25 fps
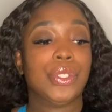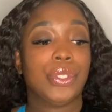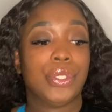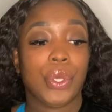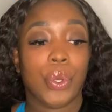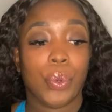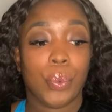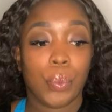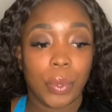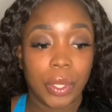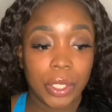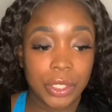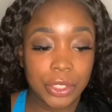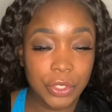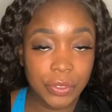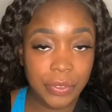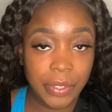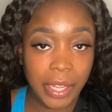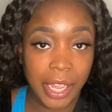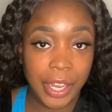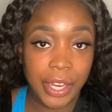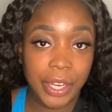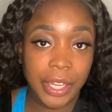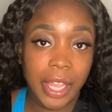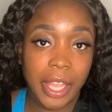So once you've
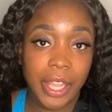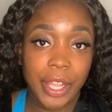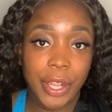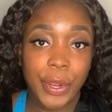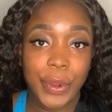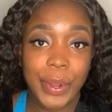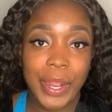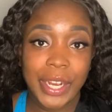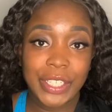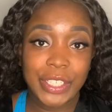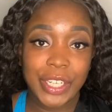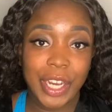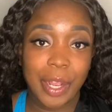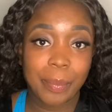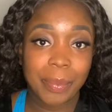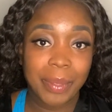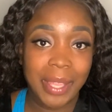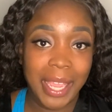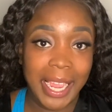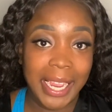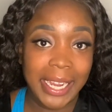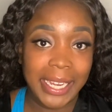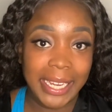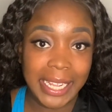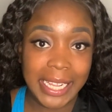got your color corrector
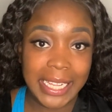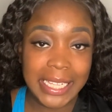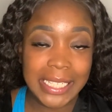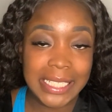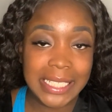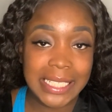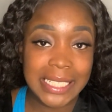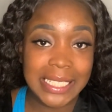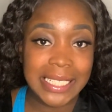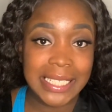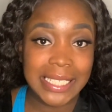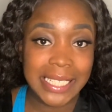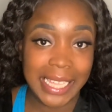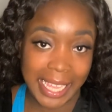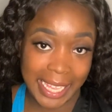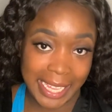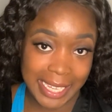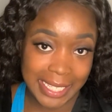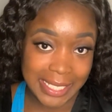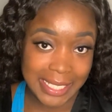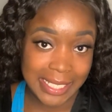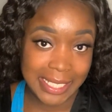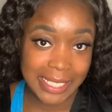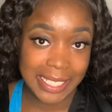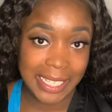applied and
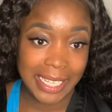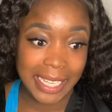set,